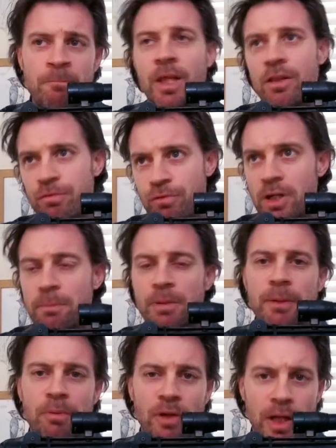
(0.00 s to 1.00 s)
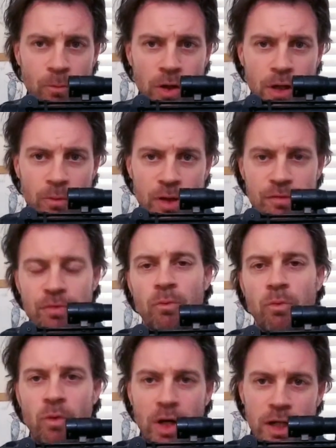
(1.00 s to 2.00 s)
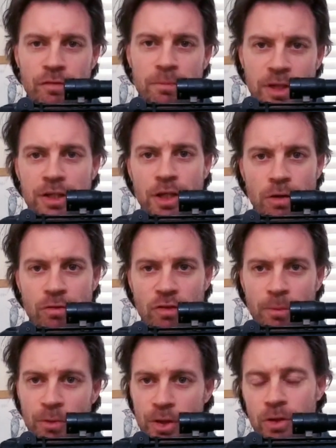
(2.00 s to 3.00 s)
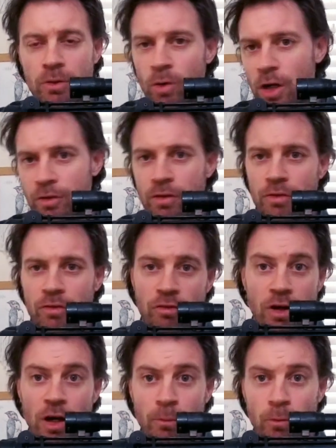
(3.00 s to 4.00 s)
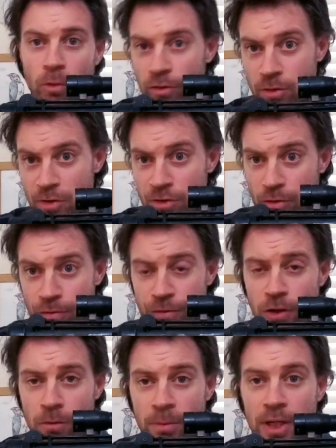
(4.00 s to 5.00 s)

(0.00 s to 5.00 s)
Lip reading: the three people I work with, one of them did know someone who worked on Star Wars, the original film.